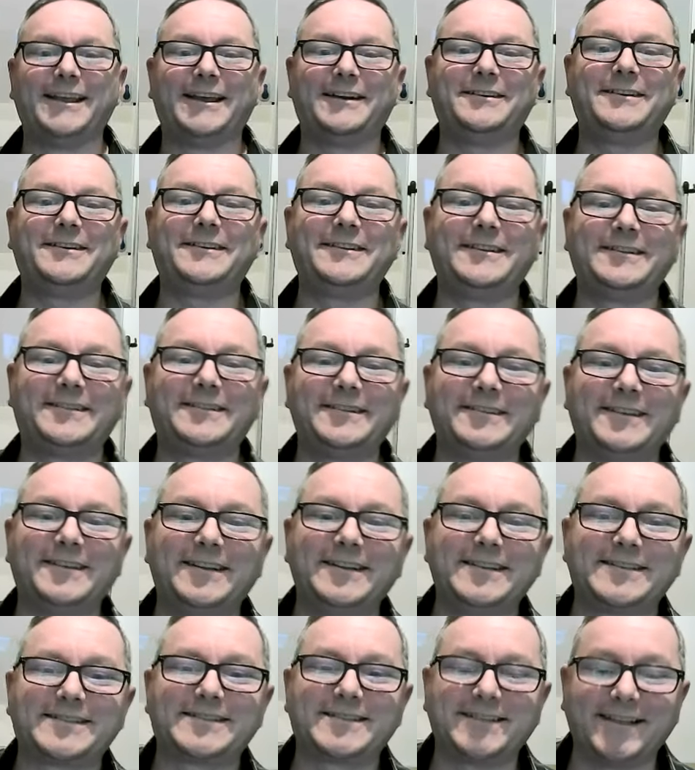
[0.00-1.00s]
I'm
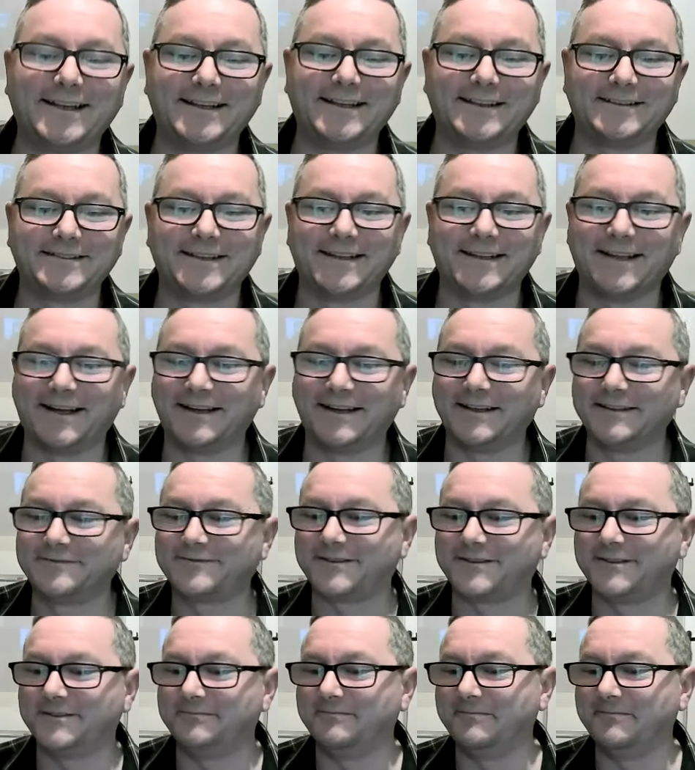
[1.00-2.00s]
going to say on
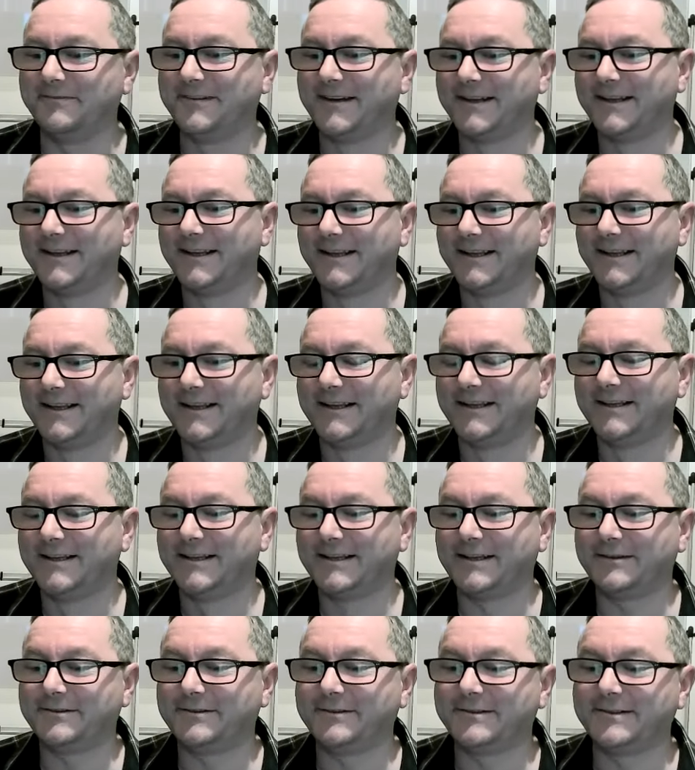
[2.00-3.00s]
that front.
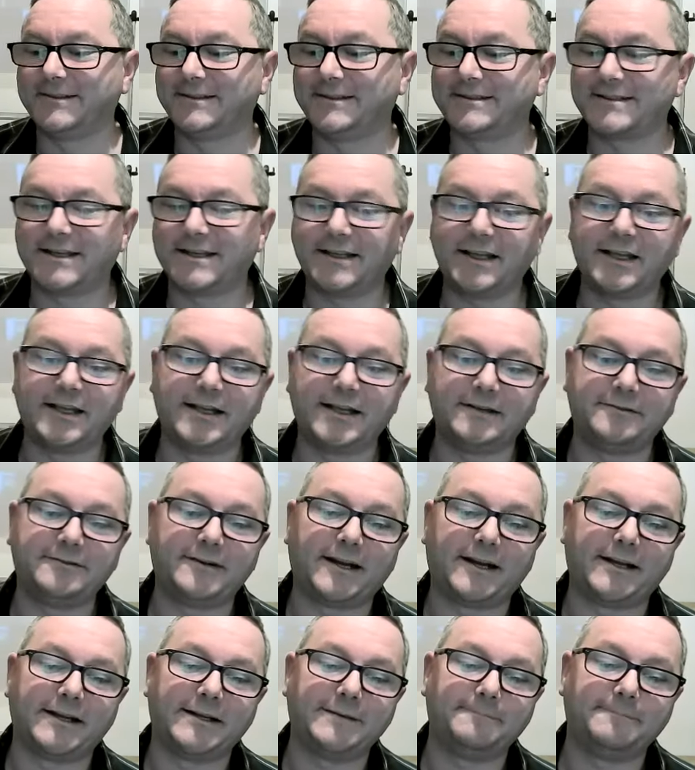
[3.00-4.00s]
I'm going to say, uh,
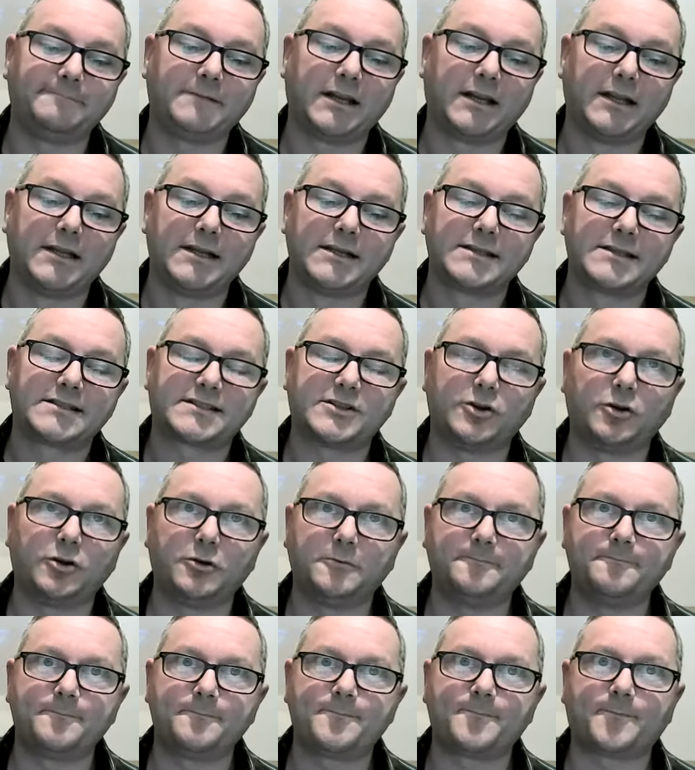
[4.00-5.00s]
right.
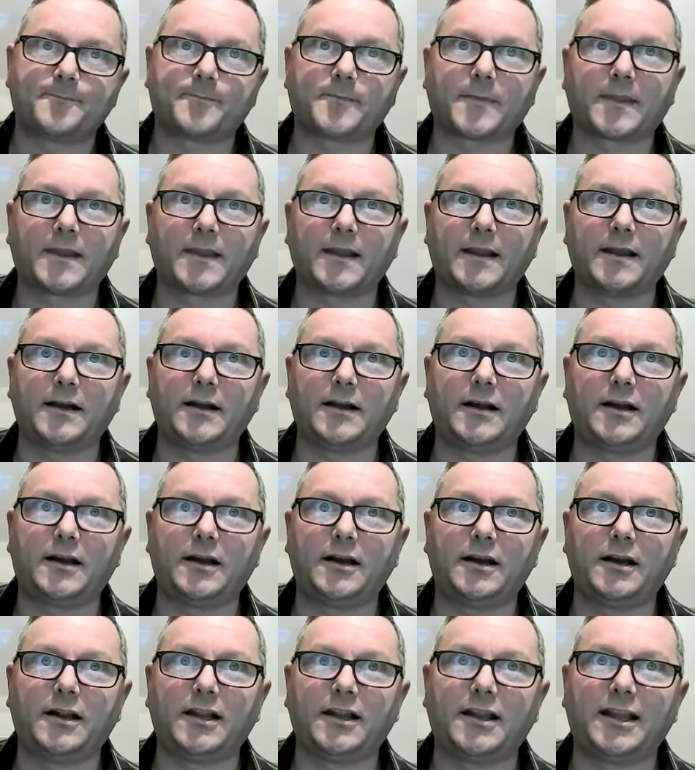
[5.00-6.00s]
So,
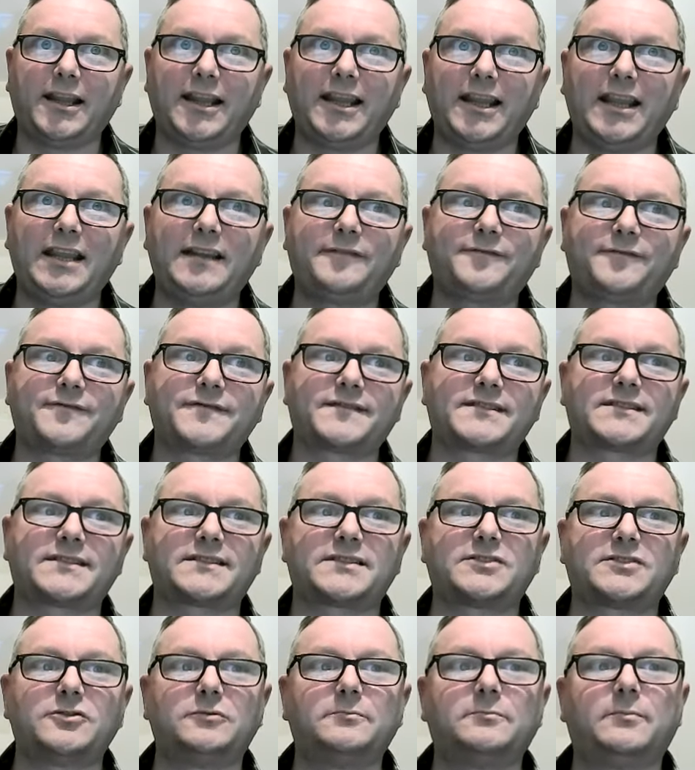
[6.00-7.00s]
if
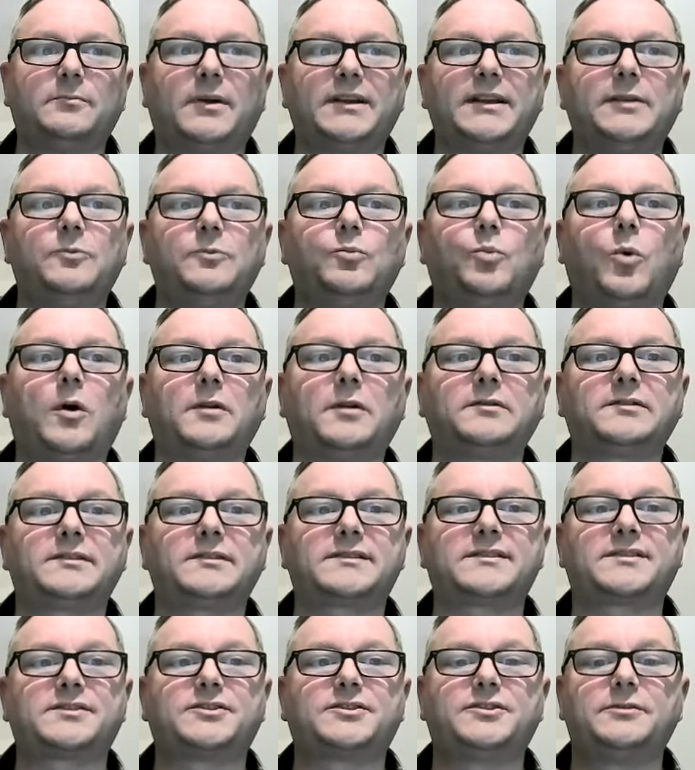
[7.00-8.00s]
somebody
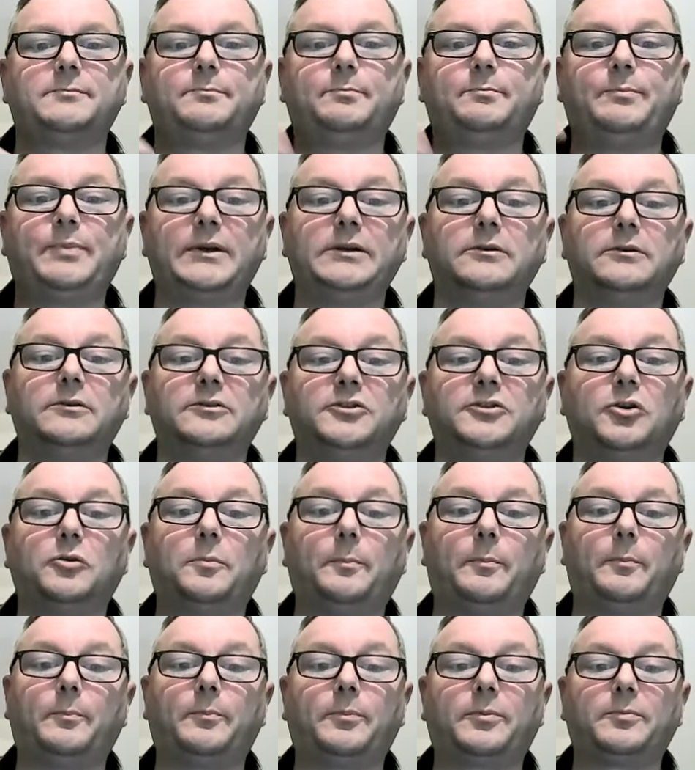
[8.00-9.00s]
wants to build
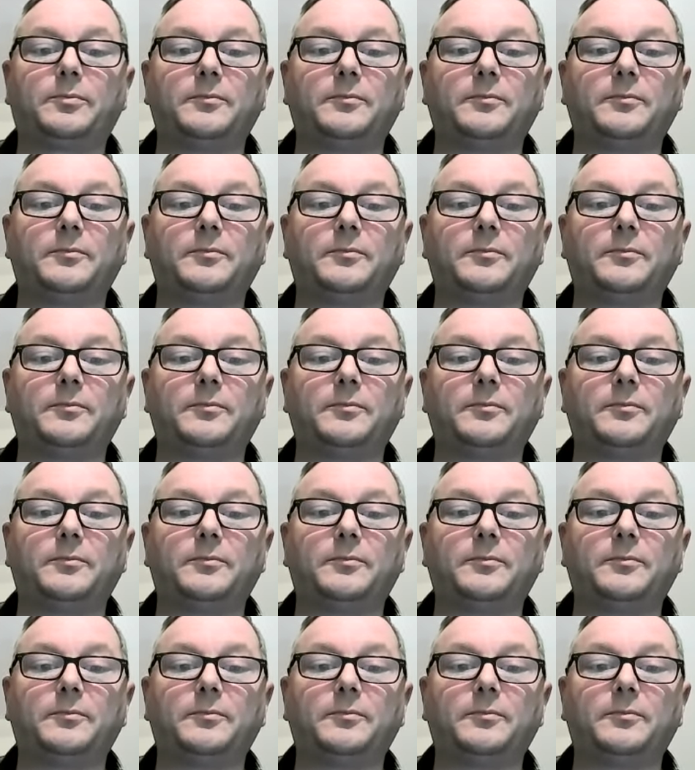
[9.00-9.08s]
up